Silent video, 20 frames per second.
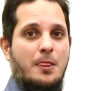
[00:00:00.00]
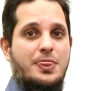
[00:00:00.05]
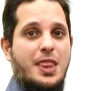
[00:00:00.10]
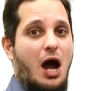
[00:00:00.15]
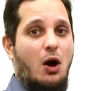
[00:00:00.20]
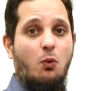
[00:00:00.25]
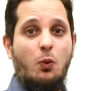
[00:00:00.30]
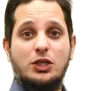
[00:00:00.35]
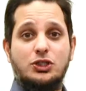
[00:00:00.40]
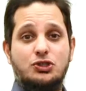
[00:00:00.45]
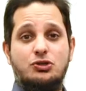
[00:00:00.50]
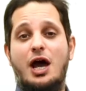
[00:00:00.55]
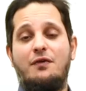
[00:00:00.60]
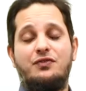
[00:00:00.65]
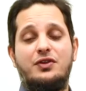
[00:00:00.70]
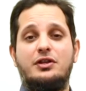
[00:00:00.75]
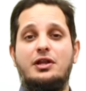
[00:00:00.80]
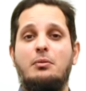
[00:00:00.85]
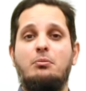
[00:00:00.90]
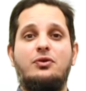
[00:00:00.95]
Now, once you have
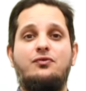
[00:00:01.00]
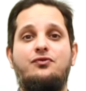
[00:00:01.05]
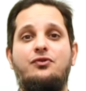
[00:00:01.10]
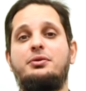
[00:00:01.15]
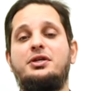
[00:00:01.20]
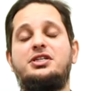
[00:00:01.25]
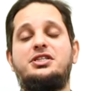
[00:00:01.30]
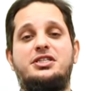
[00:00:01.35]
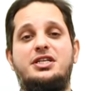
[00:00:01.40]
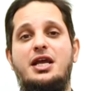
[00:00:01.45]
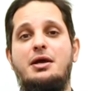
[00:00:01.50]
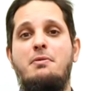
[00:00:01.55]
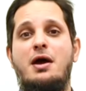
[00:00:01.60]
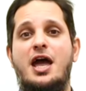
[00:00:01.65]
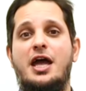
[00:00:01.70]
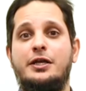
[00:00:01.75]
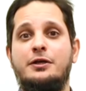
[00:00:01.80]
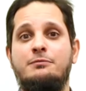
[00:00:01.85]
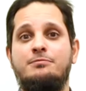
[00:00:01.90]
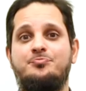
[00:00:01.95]
the number from the
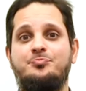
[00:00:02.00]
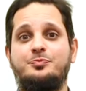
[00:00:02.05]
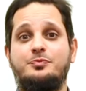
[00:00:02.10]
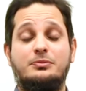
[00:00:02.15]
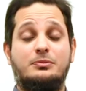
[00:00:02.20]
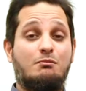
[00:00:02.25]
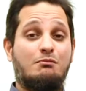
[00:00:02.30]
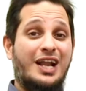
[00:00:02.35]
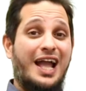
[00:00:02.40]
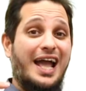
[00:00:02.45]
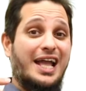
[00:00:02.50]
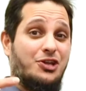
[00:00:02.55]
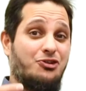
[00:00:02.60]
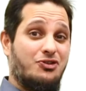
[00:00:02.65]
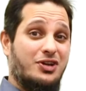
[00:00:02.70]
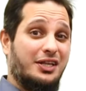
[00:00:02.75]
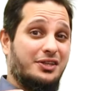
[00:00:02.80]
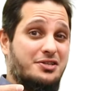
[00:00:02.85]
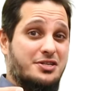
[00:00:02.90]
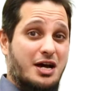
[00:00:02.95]
CMA and you
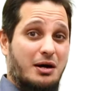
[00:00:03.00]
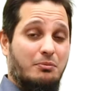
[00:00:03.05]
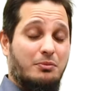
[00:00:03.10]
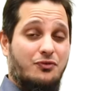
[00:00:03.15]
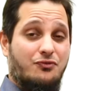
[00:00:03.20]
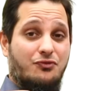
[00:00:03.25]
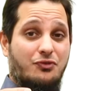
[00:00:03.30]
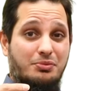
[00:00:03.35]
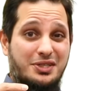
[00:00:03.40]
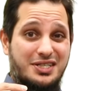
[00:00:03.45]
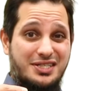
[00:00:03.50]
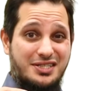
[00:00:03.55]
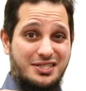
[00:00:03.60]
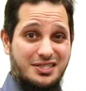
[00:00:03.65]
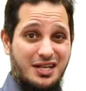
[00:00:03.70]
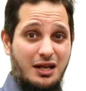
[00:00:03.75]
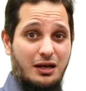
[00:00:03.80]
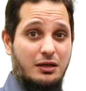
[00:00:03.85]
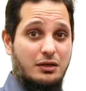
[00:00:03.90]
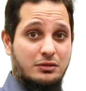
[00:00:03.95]
get the number from the
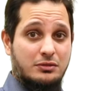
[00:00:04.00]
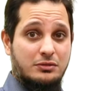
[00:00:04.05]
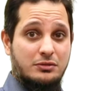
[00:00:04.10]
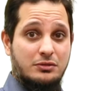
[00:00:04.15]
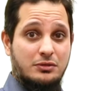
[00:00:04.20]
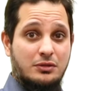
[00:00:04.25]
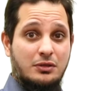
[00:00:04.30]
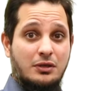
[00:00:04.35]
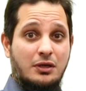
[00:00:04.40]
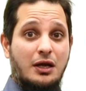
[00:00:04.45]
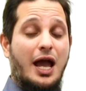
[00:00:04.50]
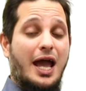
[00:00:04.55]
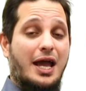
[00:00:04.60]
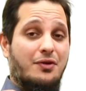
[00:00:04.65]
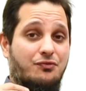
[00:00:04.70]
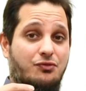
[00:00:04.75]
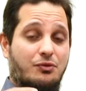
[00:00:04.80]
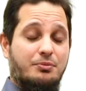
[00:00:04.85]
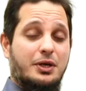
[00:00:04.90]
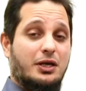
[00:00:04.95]
seller
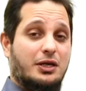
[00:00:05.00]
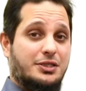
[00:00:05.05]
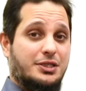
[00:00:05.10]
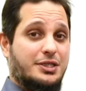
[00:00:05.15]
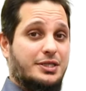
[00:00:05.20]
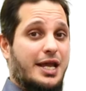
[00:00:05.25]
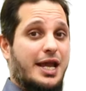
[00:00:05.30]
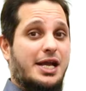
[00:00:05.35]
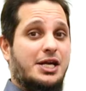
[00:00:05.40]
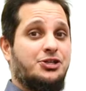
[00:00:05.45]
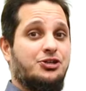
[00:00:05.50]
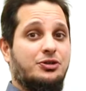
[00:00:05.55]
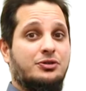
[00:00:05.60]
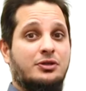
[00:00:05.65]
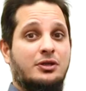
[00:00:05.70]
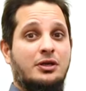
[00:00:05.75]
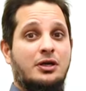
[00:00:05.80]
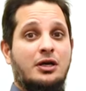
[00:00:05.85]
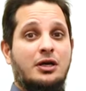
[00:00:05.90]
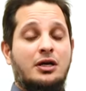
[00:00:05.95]
and from the listing agent,
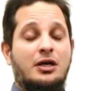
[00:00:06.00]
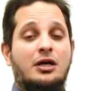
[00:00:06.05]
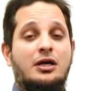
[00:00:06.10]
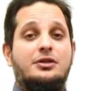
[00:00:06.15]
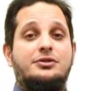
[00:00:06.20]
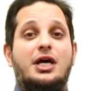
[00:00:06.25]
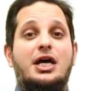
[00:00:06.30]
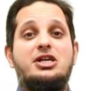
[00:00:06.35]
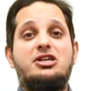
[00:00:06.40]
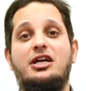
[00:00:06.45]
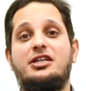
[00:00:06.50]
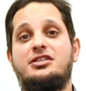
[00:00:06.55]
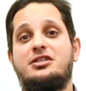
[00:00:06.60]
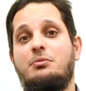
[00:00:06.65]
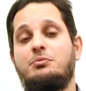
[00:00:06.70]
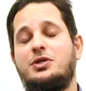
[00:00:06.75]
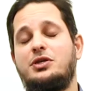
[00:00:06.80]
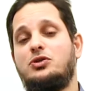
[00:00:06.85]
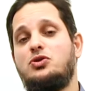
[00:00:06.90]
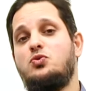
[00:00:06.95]
now you got
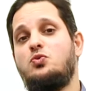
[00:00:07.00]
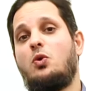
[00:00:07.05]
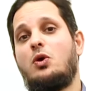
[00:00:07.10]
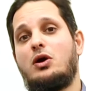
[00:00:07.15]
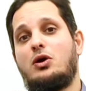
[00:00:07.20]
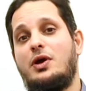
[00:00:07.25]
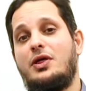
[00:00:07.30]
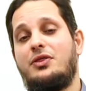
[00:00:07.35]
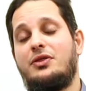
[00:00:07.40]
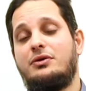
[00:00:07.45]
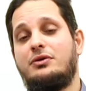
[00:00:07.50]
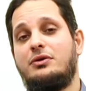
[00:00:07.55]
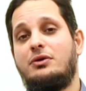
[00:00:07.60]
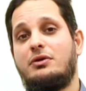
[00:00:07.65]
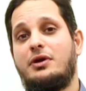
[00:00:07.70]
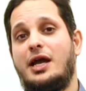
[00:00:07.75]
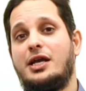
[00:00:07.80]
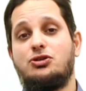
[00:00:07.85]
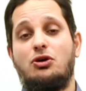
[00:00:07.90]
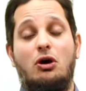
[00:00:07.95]
something to work with.
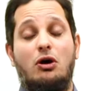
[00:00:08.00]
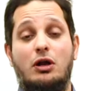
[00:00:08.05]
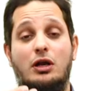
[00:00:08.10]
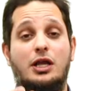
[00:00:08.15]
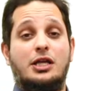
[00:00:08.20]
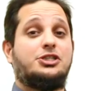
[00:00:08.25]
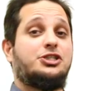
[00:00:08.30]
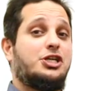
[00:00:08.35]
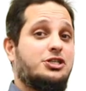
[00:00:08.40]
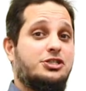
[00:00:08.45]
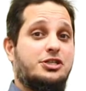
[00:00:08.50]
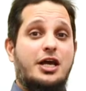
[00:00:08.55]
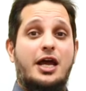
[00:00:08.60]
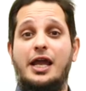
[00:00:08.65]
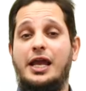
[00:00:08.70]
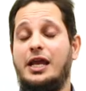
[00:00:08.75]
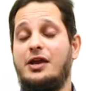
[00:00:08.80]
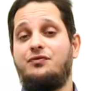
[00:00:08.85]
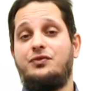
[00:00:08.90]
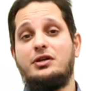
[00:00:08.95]
Okay, so let's just
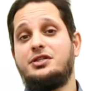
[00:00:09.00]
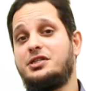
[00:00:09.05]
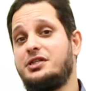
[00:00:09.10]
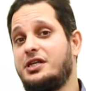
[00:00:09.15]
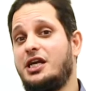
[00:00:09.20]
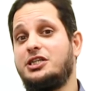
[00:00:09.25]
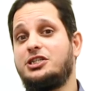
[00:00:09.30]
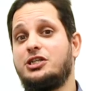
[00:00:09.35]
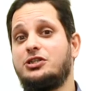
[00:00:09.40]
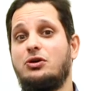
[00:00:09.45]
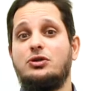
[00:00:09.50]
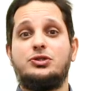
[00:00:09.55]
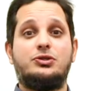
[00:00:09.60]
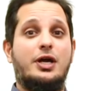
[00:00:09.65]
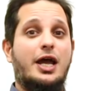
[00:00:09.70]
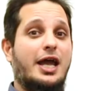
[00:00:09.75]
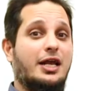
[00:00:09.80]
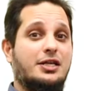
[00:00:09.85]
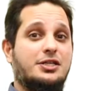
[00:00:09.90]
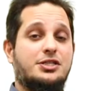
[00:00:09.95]
say if the listing agent tells you,
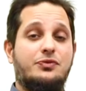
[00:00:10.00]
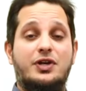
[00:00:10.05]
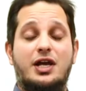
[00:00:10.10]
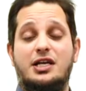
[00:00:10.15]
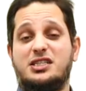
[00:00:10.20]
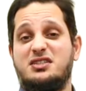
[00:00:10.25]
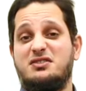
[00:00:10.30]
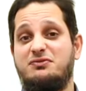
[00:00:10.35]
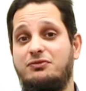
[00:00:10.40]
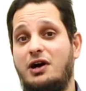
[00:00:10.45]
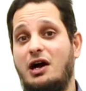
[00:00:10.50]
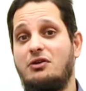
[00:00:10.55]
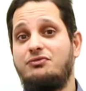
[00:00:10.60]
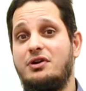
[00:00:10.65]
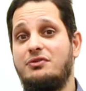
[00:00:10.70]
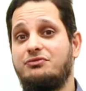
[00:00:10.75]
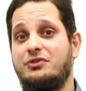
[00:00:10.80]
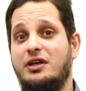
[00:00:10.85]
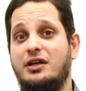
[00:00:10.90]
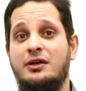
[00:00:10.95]
hey, listen, we're asking
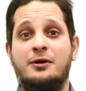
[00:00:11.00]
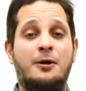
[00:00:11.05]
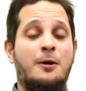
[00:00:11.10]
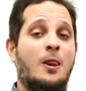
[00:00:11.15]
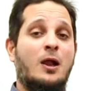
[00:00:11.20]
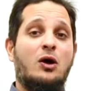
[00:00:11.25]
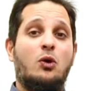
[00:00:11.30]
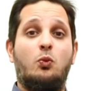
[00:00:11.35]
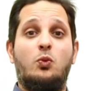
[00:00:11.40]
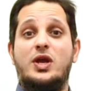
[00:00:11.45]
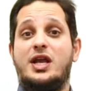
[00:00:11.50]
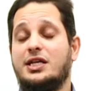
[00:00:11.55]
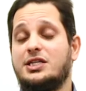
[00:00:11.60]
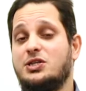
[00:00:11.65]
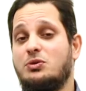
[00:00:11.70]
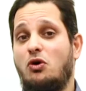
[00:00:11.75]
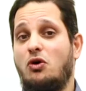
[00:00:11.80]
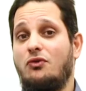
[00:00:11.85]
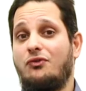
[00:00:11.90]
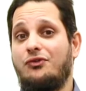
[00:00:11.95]
$550, we get
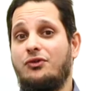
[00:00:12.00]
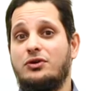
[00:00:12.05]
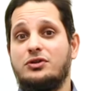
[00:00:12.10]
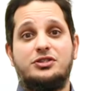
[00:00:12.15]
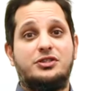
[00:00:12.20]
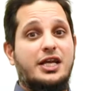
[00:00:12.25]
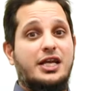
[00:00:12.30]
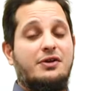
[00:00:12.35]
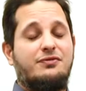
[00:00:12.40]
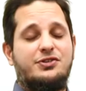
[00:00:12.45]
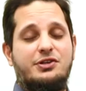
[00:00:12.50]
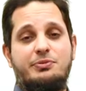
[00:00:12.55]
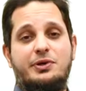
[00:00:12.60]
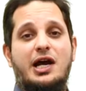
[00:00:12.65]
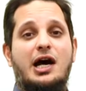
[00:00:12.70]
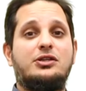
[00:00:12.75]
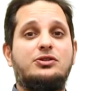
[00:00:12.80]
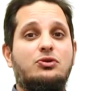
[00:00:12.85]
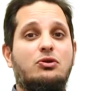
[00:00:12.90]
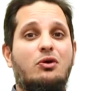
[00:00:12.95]
some offers, they give some
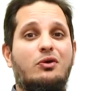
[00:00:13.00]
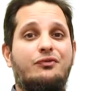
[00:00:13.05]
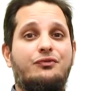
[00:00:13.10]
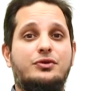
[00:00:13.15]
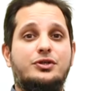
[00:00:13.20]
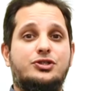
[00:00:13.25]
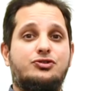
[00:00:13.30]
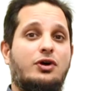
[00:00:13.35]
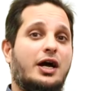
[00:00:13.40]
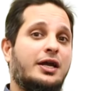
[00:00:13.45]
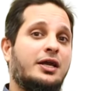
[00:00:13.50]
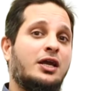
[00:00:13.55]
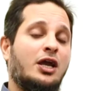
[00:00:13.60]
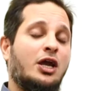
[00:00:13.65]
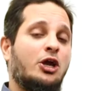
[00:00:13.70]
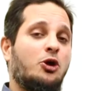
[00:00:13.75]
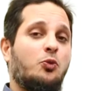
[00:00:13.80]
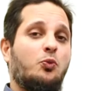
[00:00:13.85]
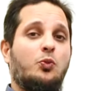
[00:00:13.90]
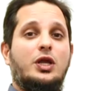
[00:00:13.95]
counter offers, right?
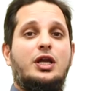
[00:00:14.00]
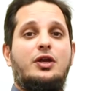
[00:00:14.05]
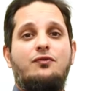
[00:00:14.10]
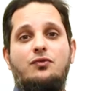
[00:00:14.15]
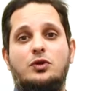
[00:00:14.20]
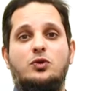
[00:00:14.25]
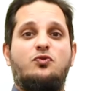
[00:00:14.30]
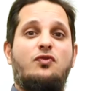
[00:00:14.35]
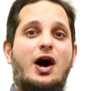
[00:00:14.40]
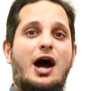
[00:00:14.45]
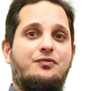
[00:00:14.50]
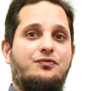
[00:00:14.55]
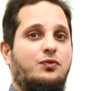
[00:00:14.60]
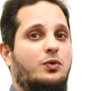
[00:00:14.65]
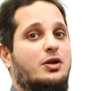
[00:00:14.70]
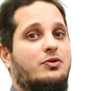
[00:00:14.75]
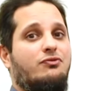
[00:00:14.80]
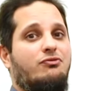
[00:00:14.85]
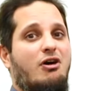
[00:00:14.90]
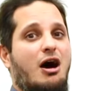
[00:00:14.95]
We're looking for
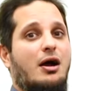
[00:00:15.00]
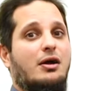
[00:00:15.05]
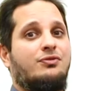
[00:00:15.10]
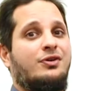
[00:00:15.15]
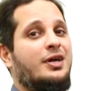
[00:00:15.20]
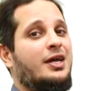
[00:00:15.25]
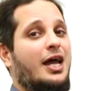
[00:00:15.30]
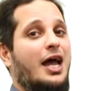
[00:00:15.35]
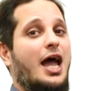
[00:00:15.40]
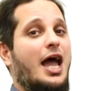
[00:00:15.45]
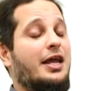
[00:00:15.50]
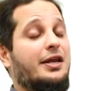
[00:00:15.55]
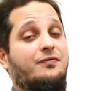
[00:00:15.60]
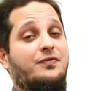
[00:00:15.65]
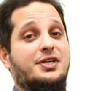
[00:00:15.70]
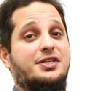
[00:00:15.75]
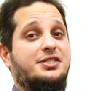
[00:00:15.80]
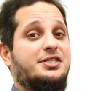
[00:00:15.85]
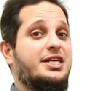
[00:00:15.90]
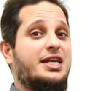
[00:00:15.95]
$525. And if
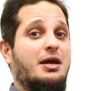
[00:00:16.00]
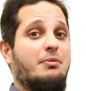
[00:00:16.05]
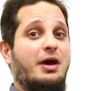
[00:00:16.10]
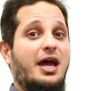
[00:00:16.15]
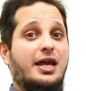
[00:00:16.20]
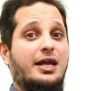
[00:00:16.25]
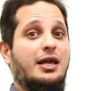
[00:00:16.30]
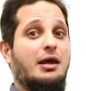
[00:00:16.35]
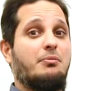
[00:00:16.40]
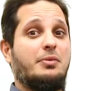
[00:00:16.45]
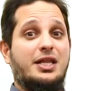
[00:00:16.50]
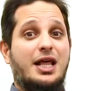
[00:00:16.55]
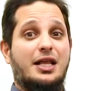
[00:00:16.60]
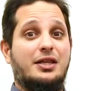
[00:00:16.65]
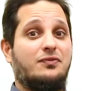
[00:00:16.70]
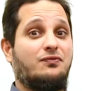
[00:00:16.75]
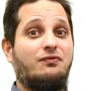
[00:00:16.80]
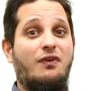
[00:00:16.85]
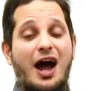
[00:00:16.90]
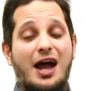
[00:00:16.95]
the CMA came in
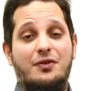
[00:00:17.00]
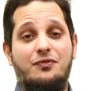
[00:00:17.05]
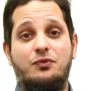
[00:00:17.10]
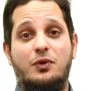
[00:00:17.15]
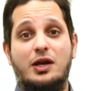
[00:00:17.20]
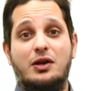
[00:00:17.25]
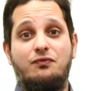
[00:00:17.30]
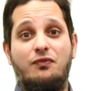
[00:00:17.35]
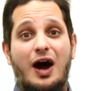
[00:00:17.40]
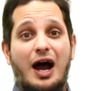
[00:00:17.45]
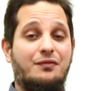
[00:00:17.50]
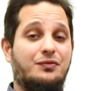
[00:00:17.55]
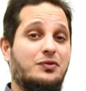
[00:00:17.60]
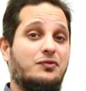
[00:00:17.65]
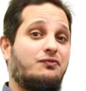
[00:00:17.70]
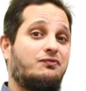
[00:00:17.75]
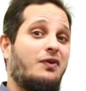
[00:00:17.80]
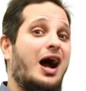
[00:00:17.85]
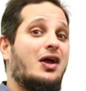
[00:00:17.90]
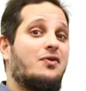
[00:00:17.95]
at $525 to
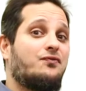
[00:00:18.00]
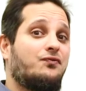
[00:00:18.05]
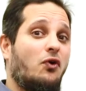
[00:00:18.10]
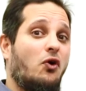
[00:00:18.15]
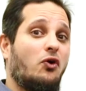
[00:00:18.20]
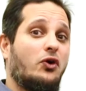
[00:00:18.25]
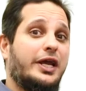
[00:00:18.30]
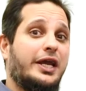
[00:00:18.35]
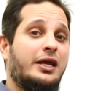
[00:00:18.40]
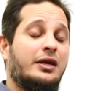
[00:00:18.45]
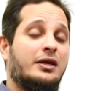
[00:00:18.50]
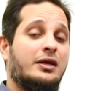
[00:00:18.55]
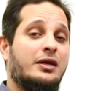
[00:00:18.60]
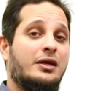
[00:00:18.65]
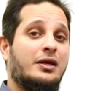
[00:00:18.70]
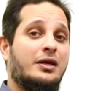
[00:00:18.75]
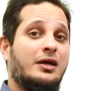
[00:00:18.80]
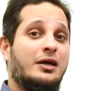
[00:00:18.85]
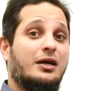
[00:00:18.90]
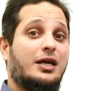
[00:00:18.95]
$540,
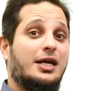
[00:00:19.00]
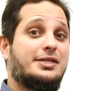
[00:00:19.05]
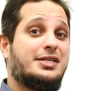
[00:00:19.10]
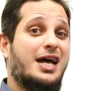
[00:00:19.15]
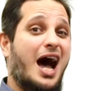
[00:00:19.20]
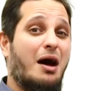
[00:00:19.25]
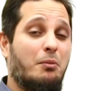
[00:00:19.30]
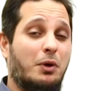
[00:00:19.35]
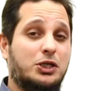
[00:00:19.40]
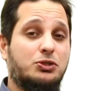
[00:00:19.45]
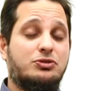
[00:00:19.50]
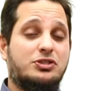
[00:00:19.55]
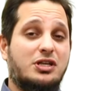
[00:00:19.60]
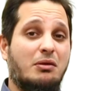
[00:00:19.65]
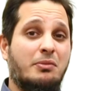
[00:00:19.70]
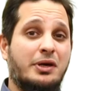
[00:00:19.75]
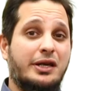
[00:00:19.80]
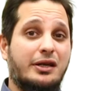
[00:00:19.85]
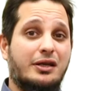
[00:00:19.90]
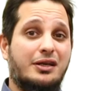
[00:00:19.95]
guess how much you're
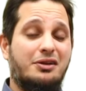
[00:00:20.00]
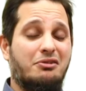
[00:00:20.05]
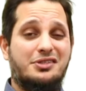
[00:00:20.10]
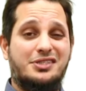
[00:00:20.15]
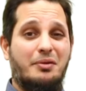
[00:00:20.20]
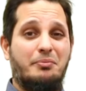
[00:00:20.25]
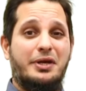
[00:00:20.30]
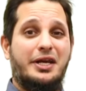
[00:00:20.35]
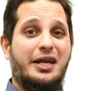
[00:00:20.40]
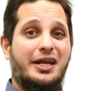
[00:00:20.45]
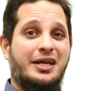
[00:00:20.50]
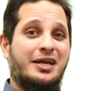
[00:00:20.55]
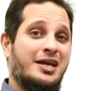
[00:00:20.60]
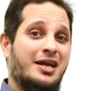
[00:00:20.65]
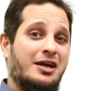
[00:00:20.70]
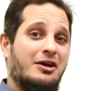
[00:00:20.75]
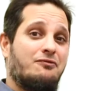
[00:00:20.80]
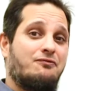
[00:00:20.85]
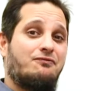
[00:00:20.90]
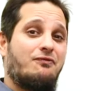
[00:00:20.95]
submitting? Submitting
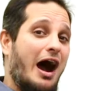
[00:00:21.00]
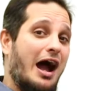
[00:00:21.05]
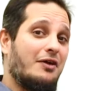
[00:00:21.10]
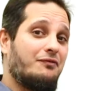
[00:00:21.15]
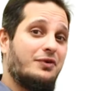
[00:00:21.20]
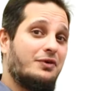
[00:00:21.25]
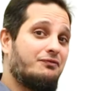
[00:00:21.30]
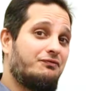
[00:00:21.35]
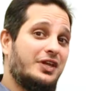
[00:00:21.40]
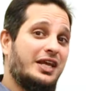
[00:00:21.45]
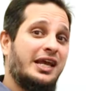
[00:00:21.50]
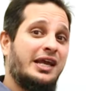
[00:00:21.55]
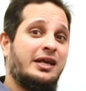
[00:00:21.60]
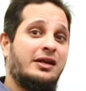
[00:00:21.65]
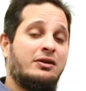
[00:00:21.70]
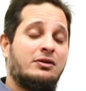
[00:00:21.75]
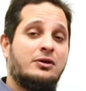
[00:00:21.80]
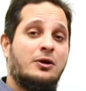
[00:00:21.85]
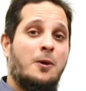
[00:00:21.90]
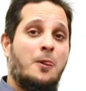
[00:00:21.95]
$515
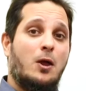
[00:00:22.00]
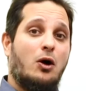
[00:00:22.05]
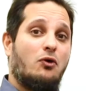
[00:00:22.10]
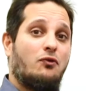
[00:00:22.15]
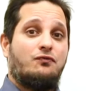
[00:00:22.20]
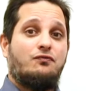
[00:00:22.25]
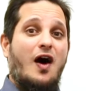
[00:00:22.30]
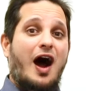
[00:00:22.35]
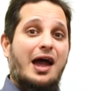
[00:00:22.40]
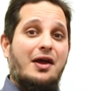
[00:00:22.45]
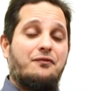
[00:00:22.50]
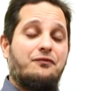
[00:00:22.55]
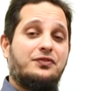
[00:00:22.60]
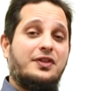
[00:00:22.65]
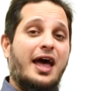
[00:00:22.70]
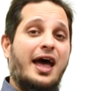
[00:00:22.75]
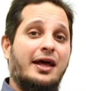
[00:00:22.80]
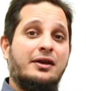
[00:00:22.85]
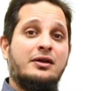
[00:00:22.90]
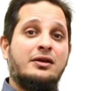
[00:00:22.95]
or
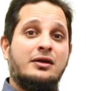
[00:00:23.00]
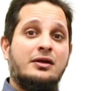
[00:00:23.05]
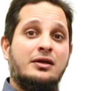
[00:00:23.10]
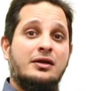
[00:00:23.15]
$510.